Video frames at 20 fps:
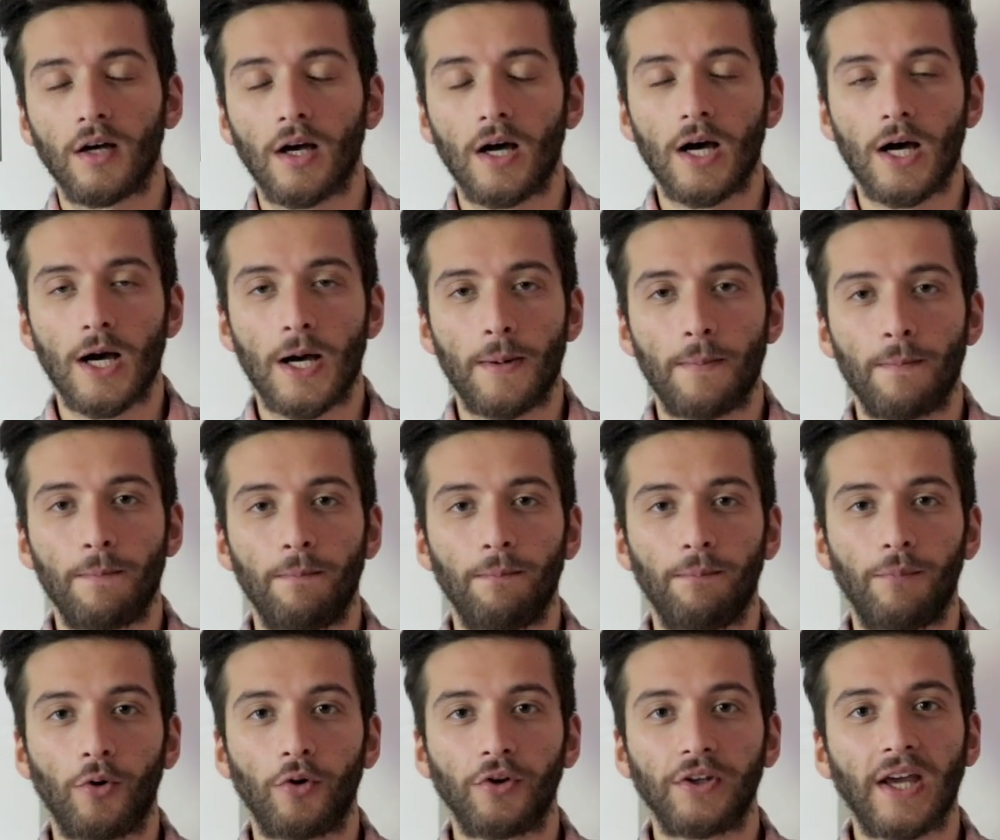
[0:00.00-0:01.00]

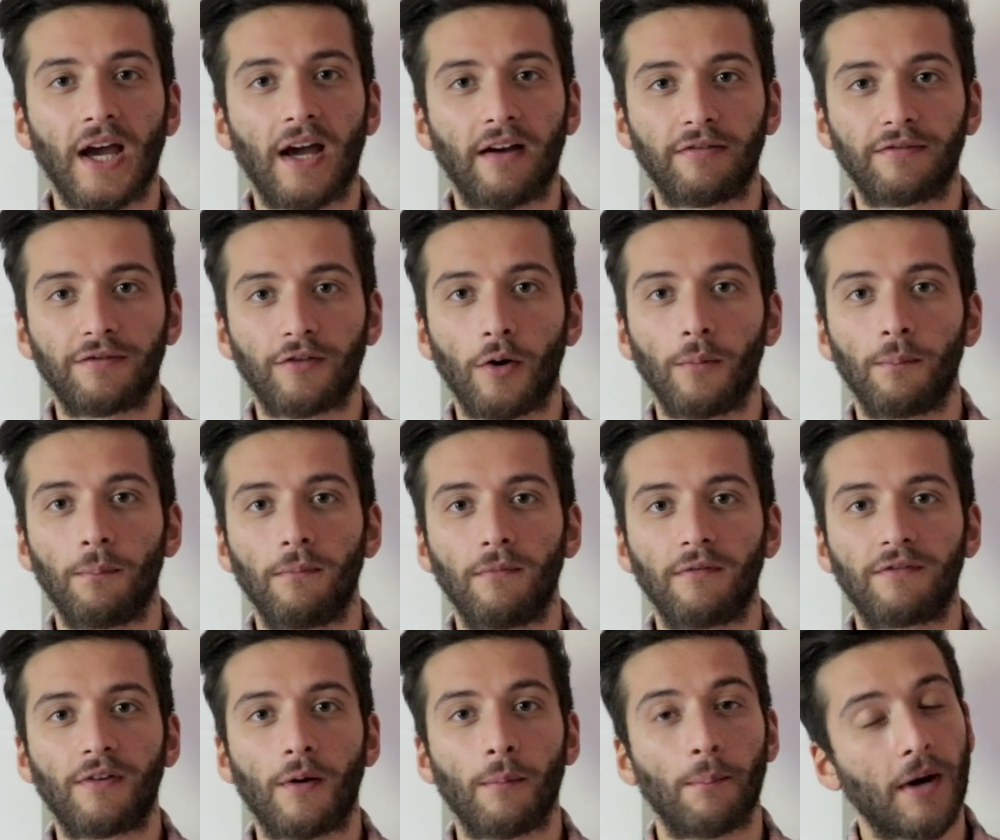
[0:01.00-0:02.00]
Um, but yeah, from,
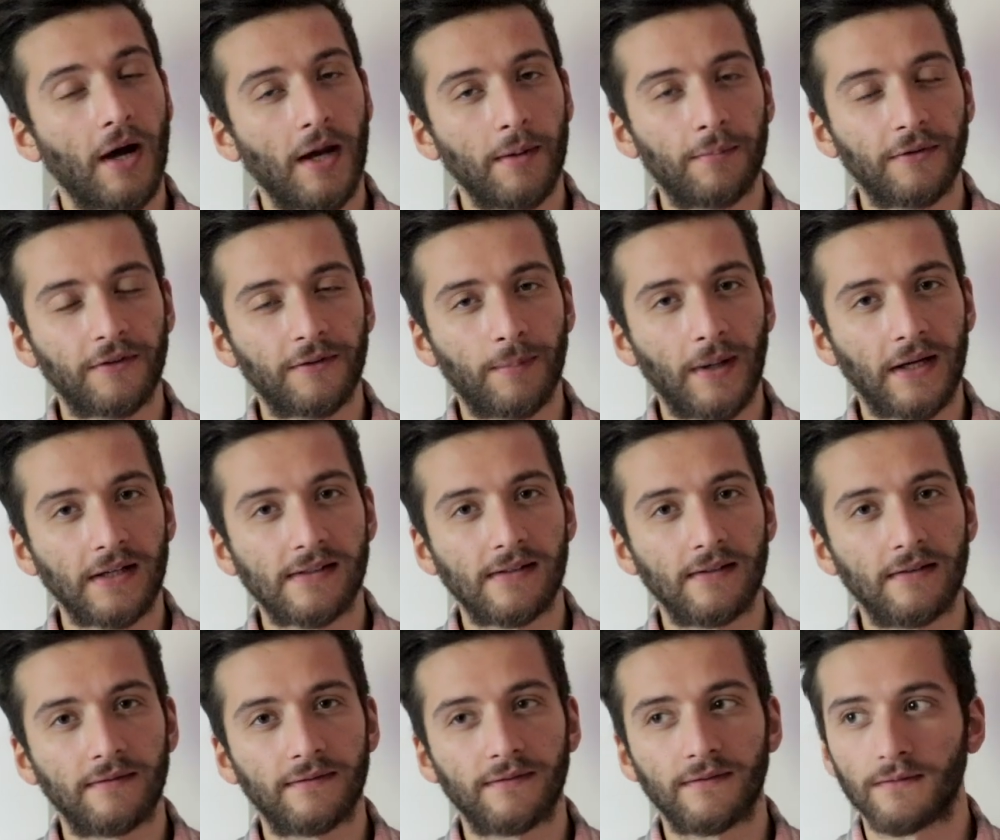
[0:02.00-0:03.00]
from my
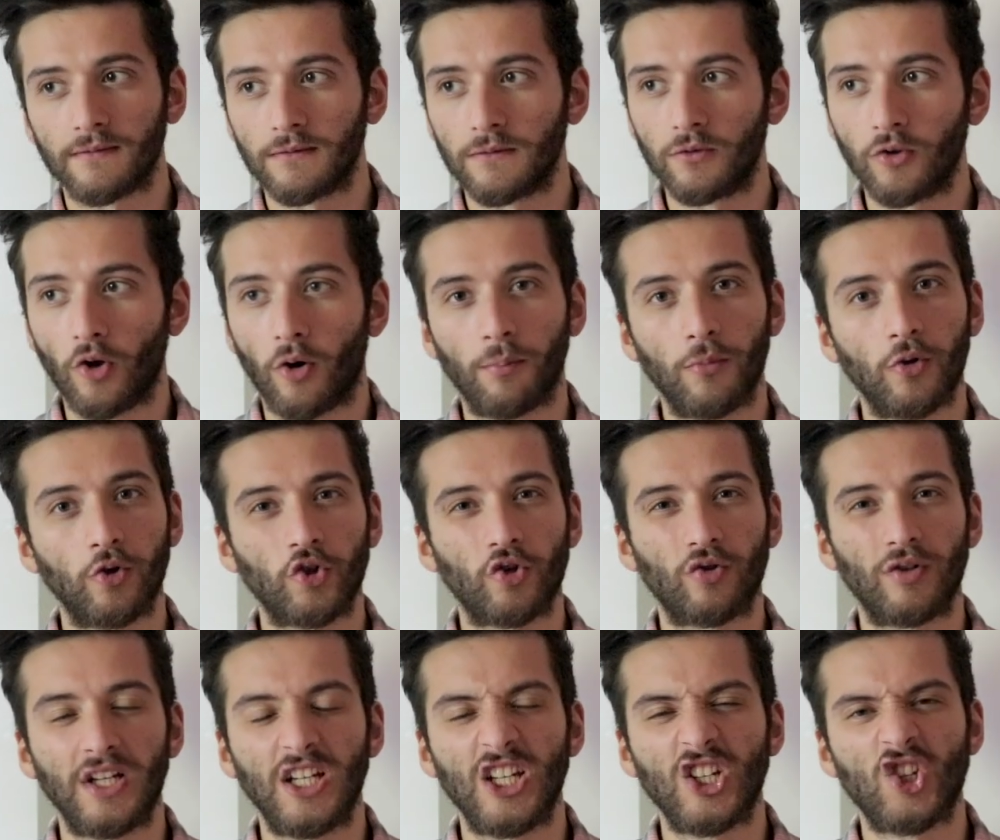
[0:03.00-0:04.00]
perspective, not much
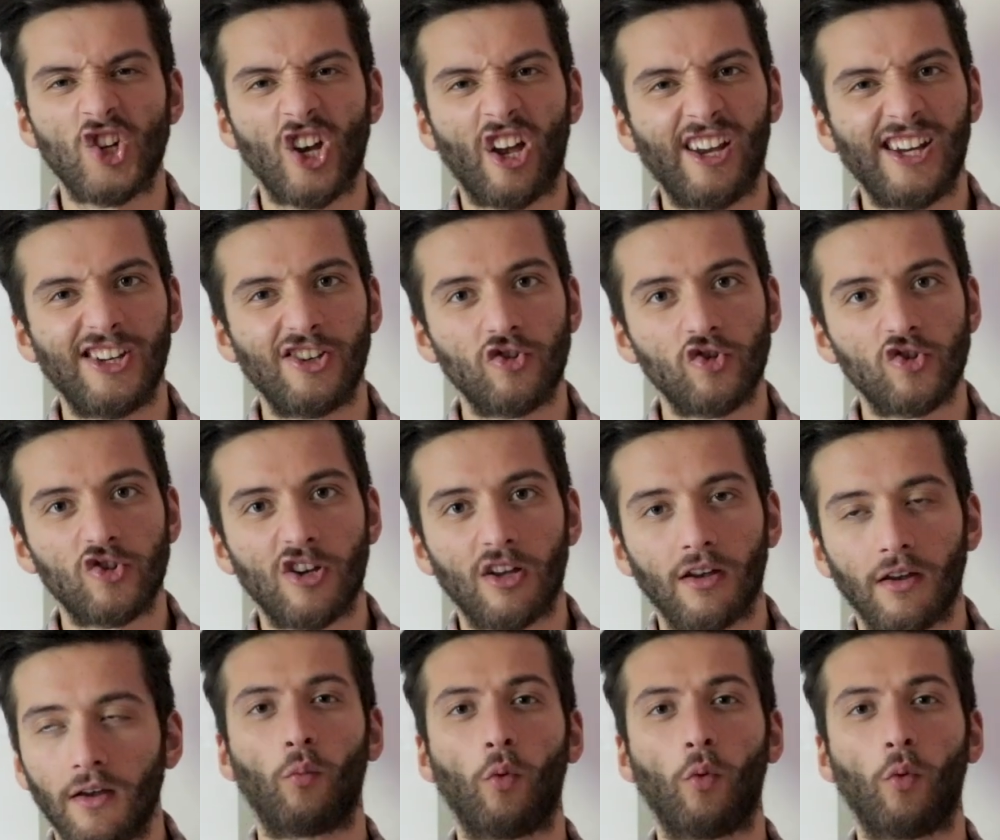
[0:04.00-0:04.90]
really changed.